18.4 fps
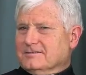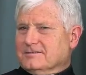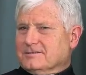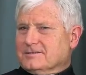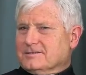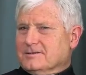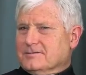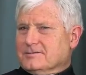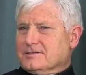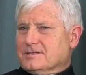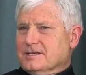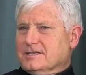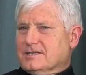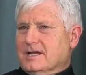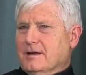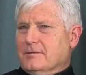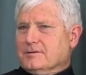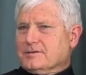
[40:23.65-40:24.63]
So
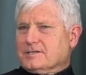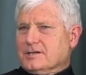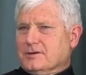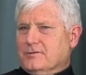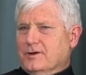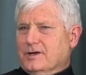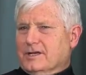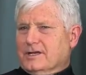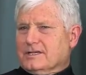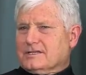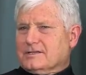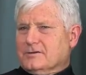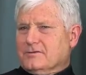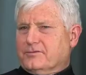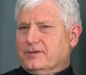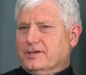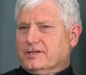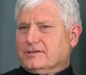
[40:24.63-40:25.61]
St. Thomas Aquinas,
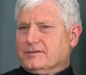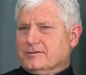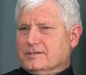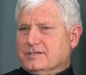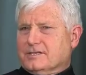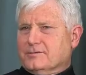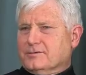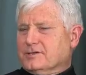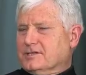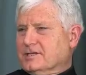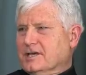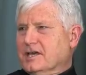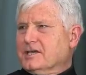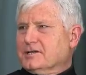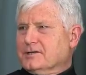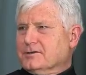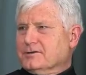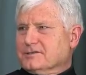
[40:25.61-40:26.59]
through faith, could see what the
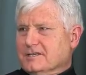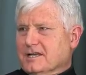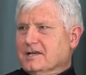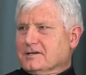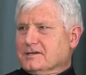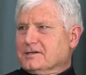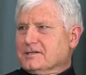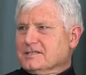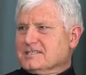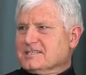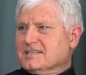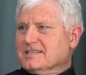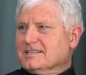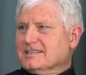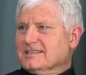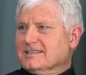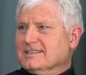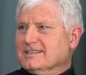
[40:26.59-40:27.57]
angels actually
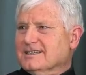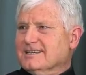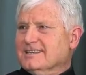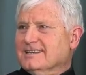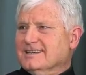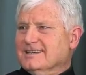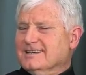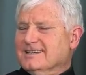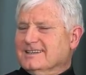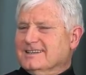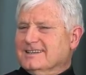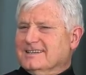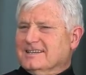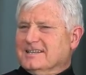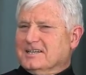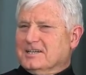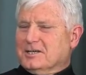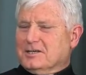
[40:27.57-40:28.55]
see.
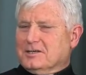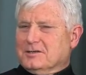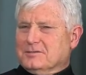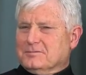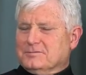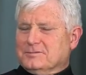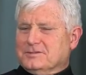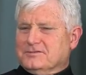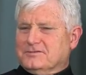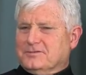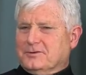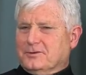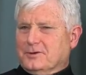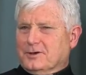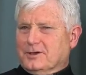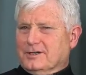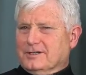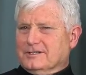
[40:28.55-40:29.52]

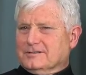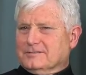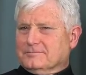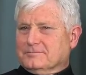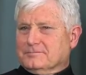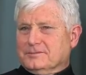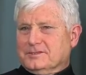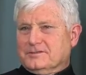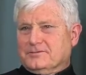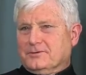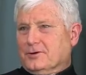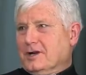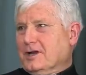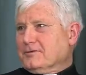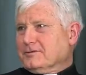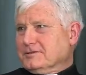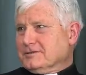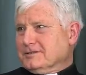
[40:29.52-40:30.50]
before
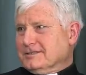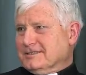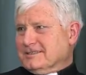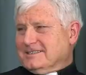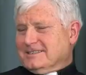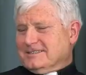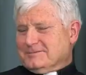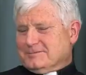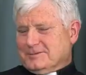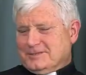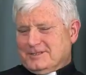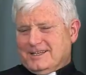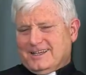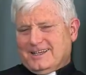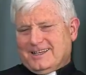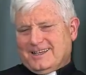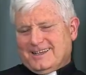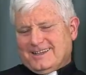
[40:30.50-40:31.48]
heaven. Mm-hmm.
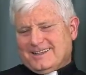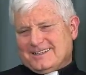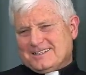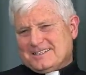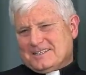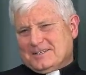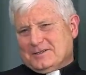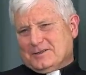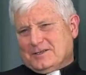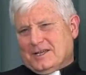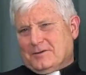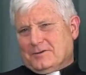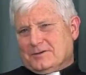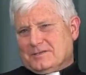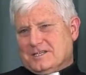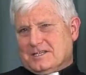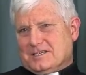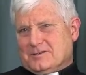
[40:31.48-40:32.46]
So that
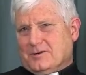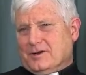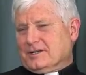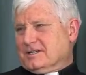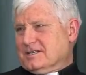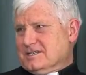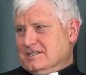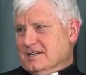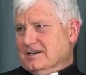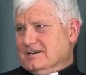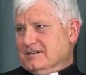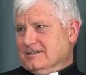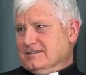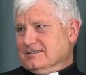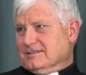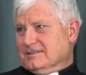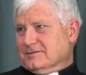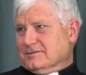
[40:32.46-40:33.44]
was his great
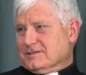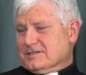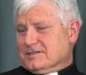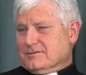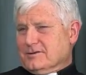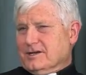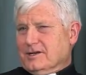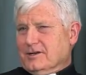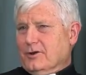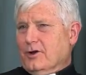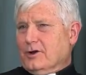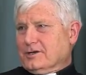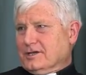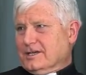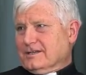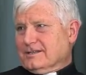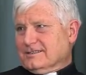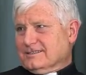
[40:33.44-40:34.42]
desire. That was his great
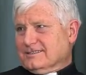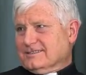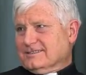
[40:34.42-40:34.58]
longing.